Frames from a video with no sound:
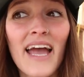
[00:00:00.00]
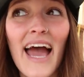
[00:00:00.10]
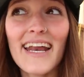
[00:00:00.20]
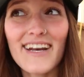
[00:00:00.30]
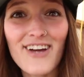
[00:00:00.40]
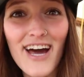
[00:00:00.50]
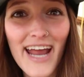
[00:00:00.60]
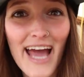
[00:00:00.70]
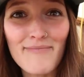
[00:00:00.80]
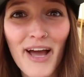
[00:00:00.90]
had I not
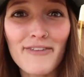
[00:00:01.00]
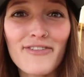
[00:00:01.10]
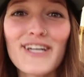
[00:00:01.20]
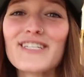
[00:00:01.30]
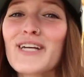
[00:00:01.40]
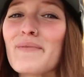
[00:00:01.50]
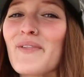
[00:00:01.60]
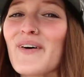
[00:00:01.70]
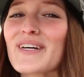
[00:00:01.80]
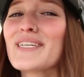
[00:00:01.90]
had my friends come
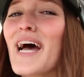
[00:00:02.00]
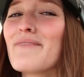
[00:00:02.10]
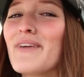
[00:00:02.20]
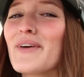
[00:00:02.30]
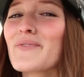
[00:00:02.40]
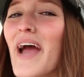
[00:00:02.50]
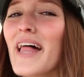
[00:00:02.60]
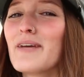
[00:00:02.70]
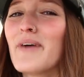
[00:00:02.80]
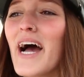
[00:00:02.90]
alongside me and
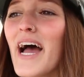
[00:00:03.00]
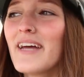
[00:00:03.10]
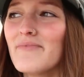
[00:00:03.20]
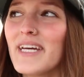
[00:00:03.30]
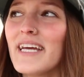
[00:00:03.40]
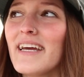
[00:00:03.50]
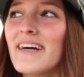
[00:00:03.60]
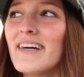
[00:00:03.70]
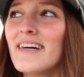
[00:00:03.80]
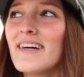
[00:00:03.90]
rally behind me,
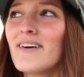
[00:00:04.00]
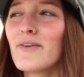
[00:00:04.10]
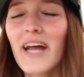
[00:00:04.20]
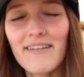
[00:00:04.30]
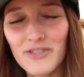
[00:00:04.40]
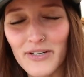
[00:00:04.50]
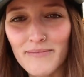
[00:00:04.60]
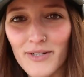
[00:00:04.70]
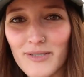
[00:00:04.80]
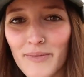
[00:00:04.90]
would I
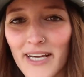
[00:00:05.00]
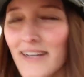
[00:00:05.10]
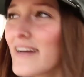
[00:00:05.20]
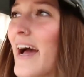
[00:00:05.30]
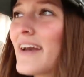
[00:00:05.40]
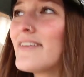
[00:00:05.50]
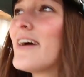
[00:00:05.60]
dream those big? I don't